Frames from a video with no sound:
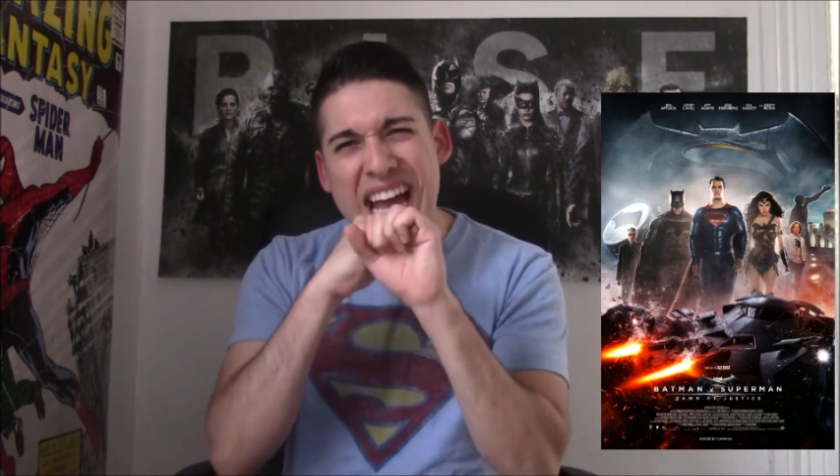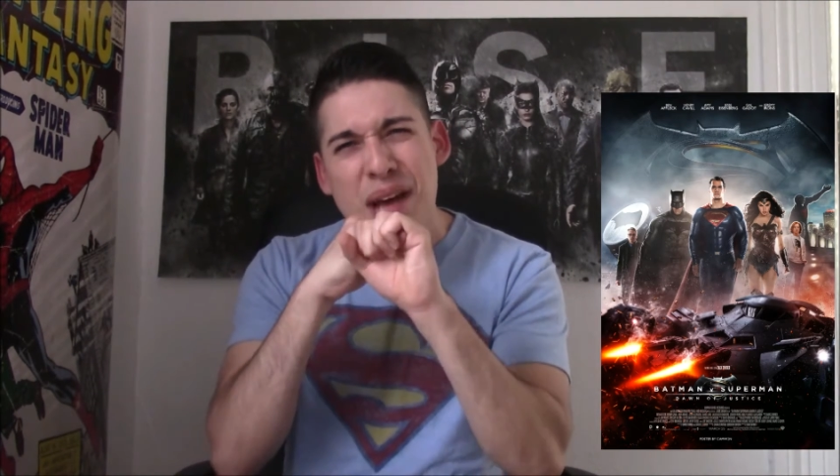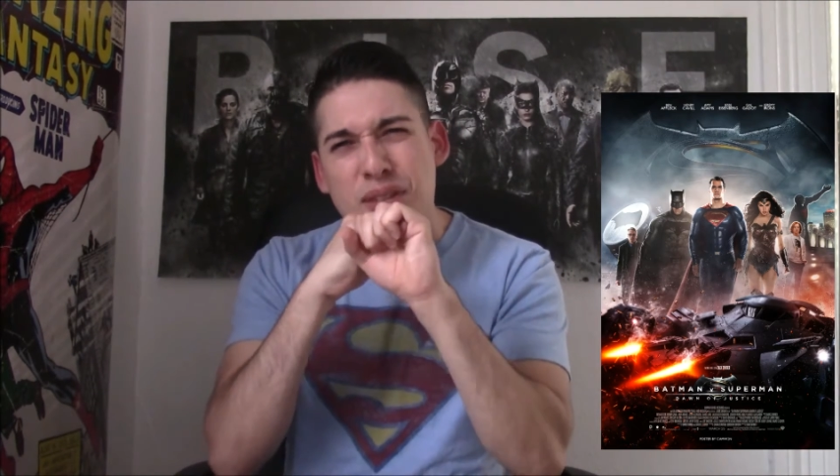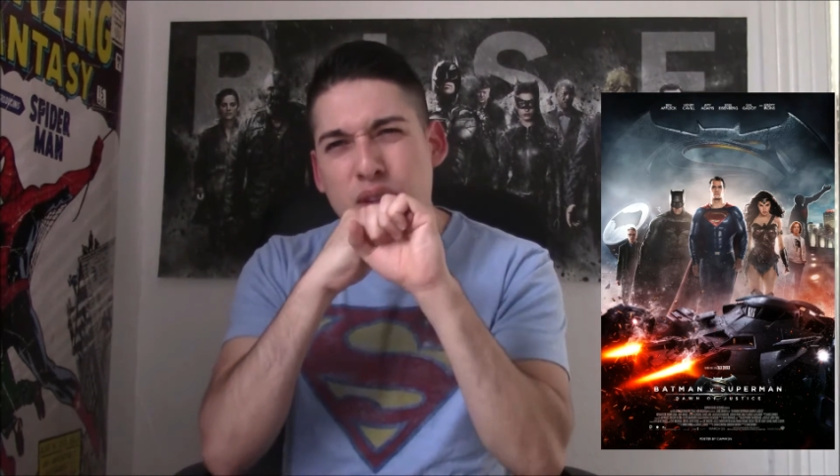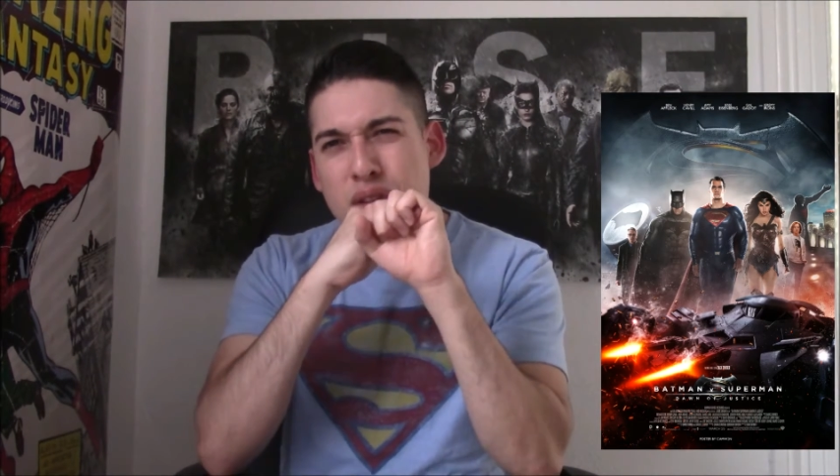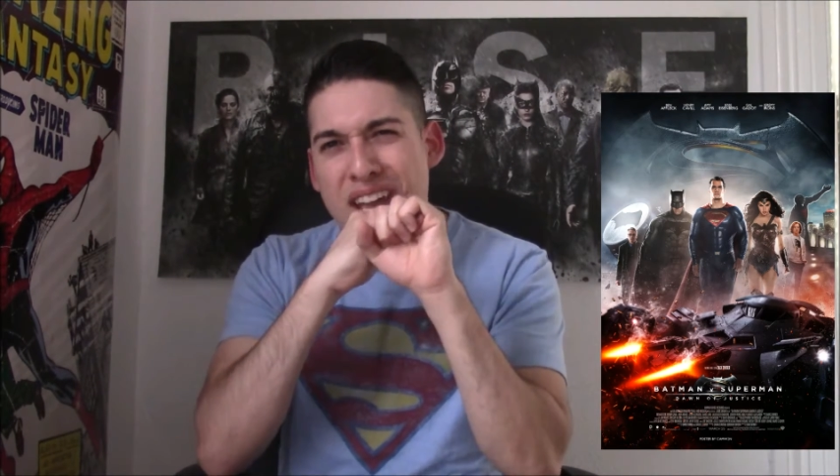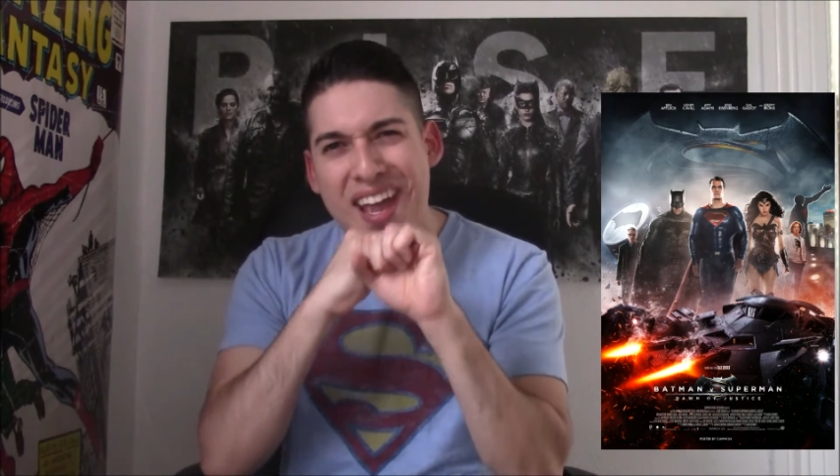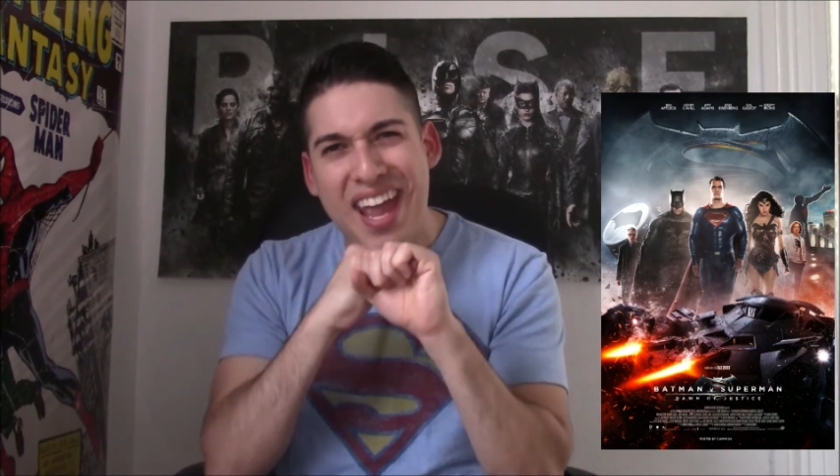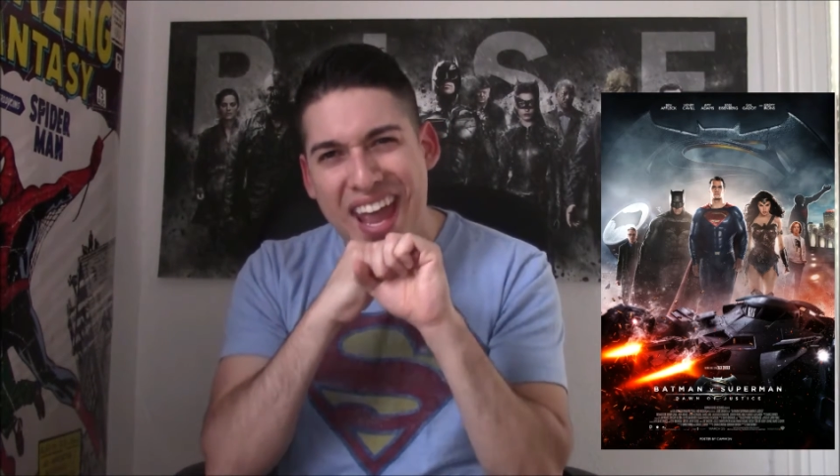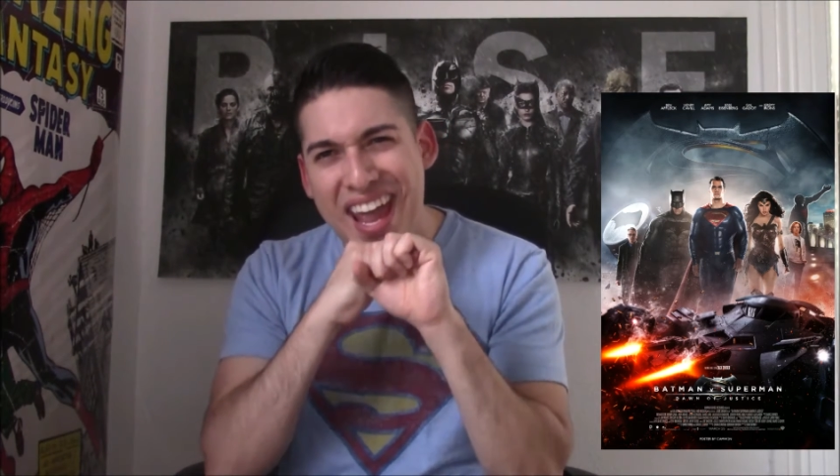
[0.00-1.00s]
I
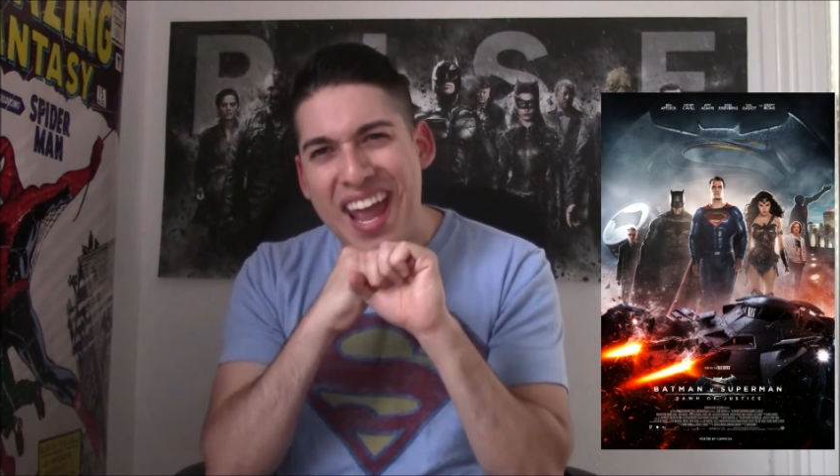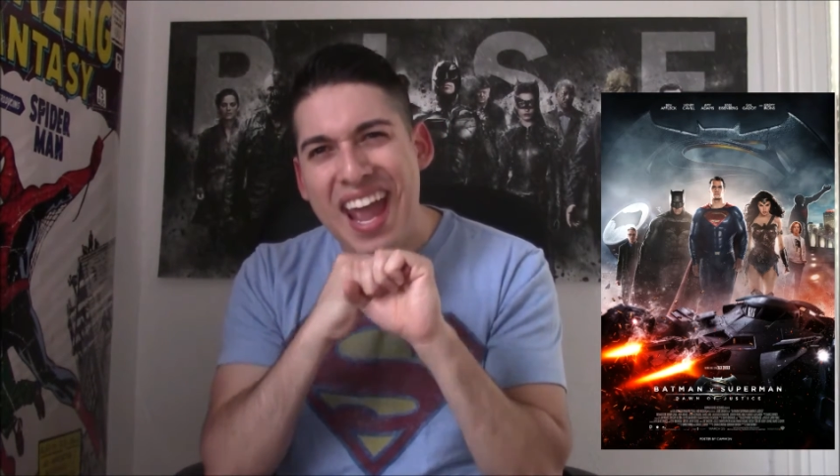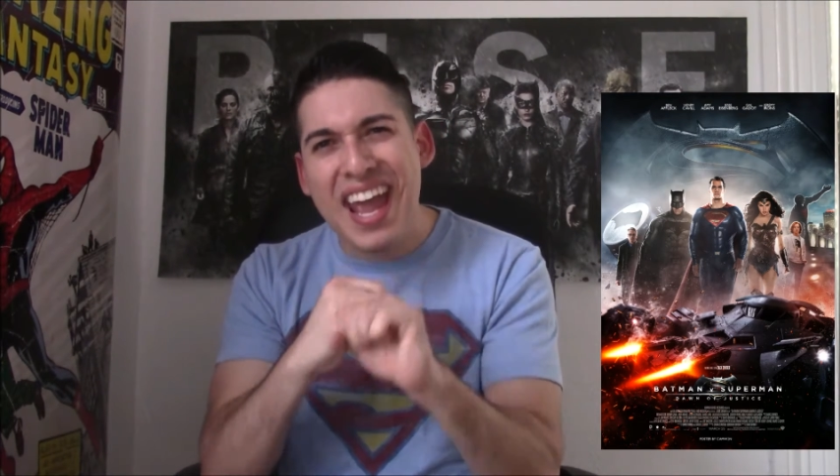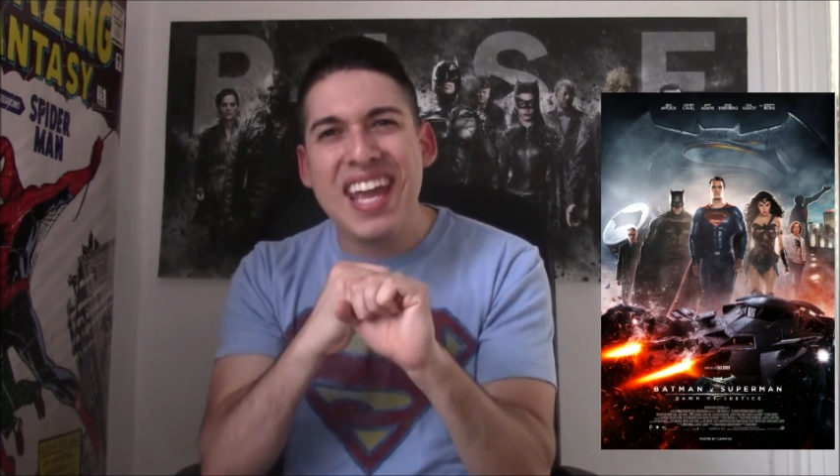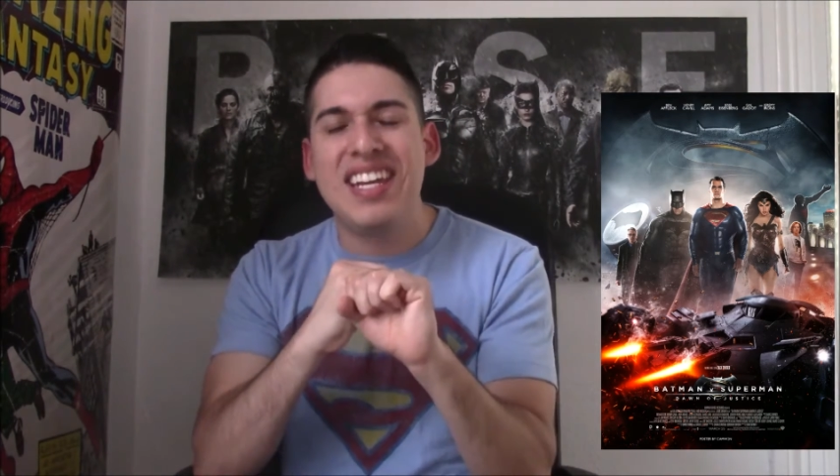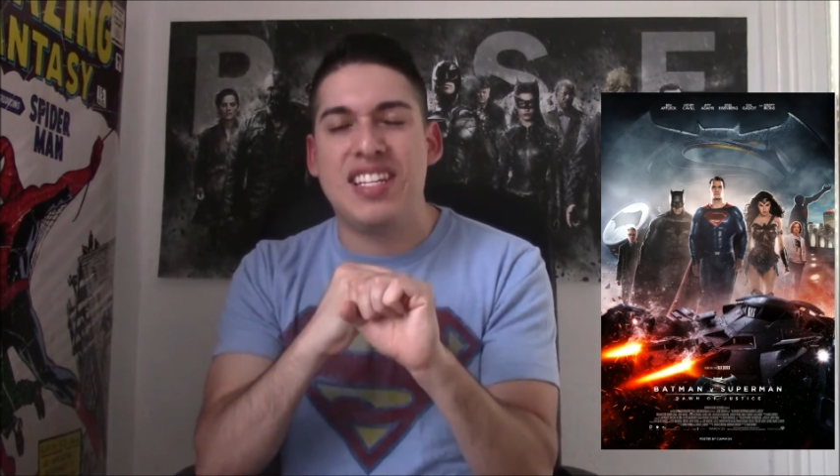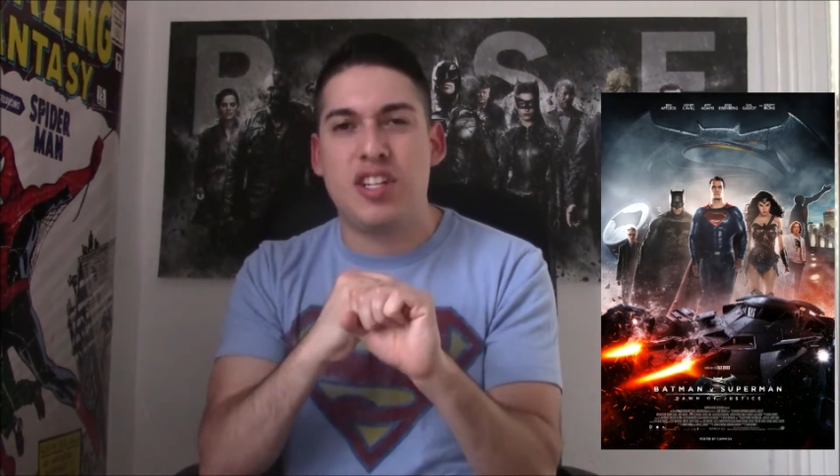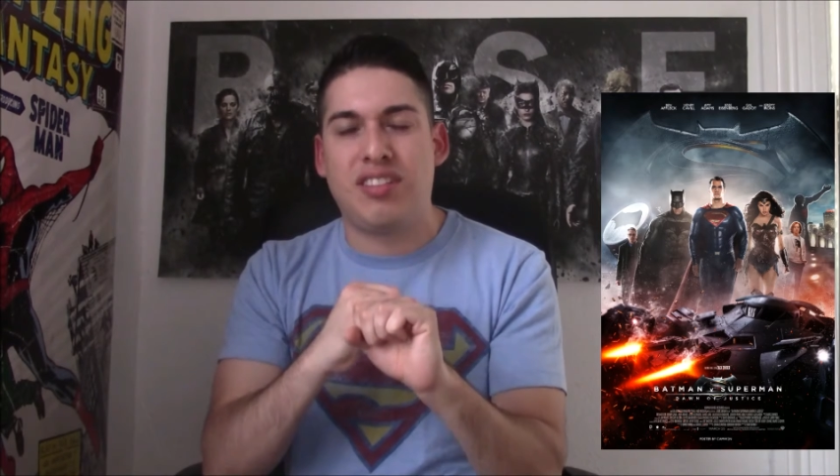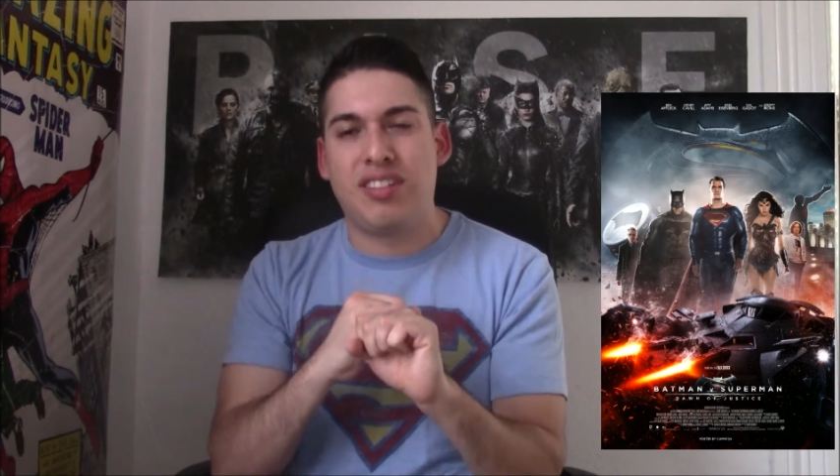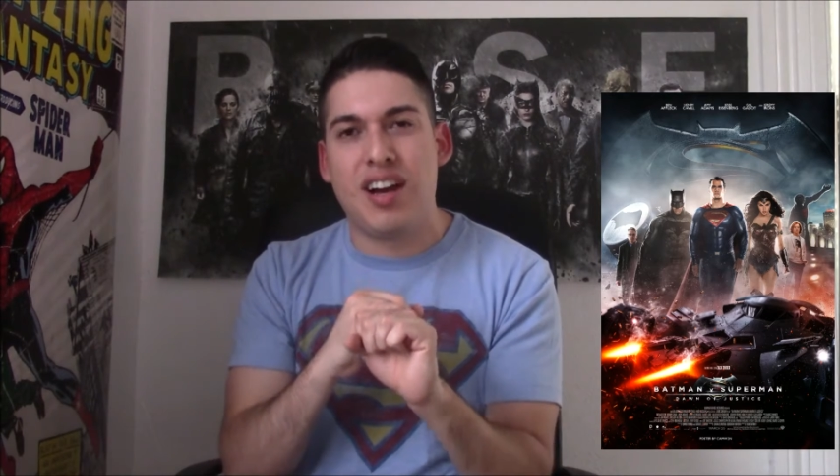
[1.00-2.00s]
absolutely hated
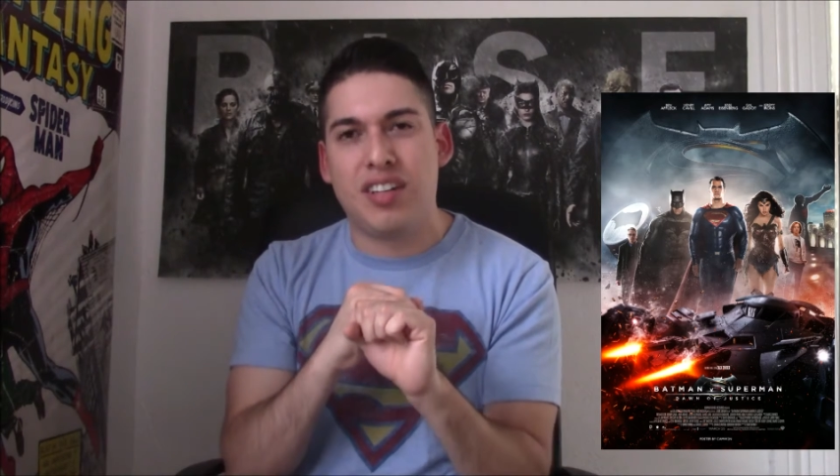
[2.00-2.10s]
Jesse